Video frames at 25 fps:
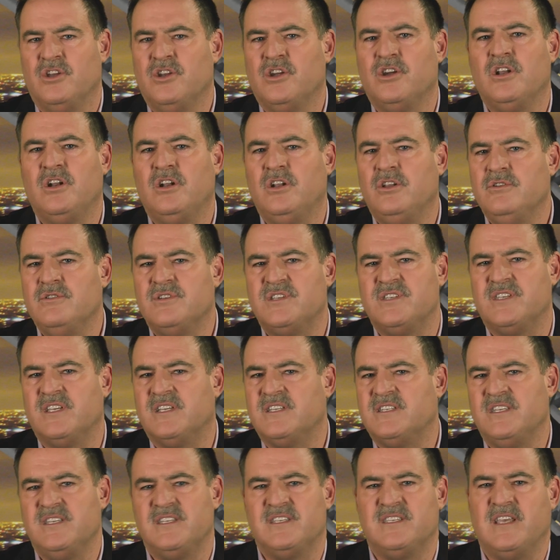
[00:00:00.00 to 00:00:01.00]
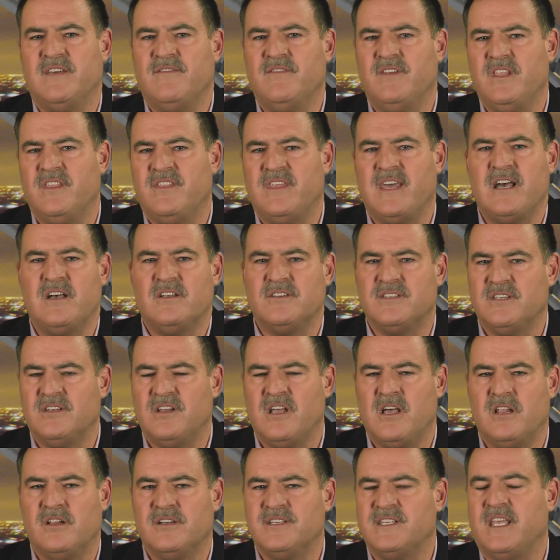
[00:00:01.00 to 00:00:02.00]
You're going to lose sixty, seventy thousand
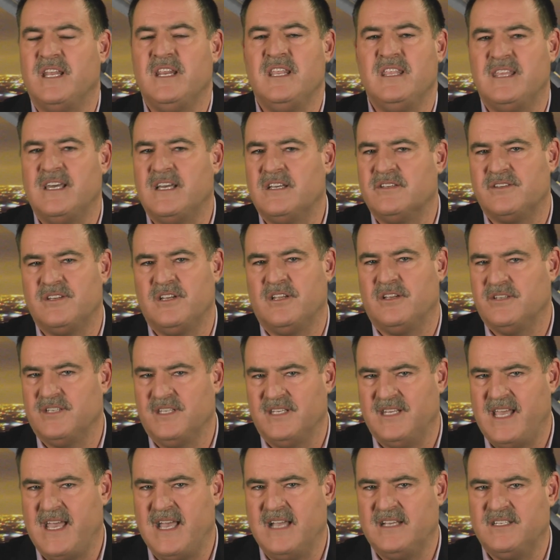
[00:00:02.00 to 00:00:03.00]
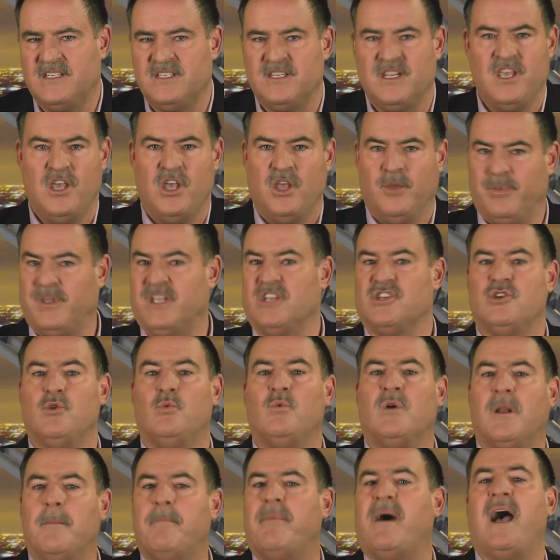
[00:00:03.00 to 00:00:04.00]
dollars, eighty thousand dollars in taxes because you
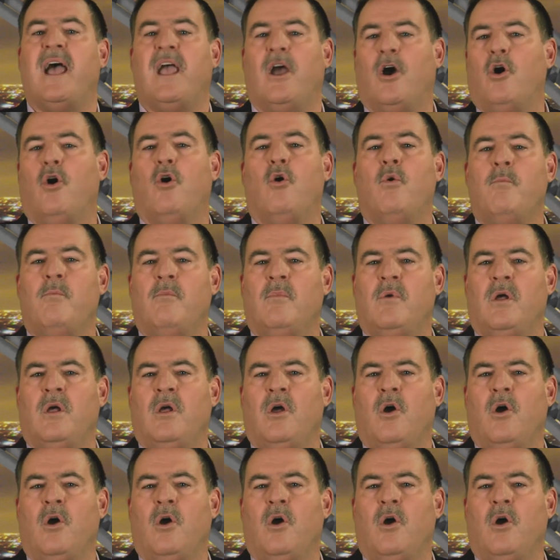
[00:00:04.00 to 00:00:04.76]
want to buy a home?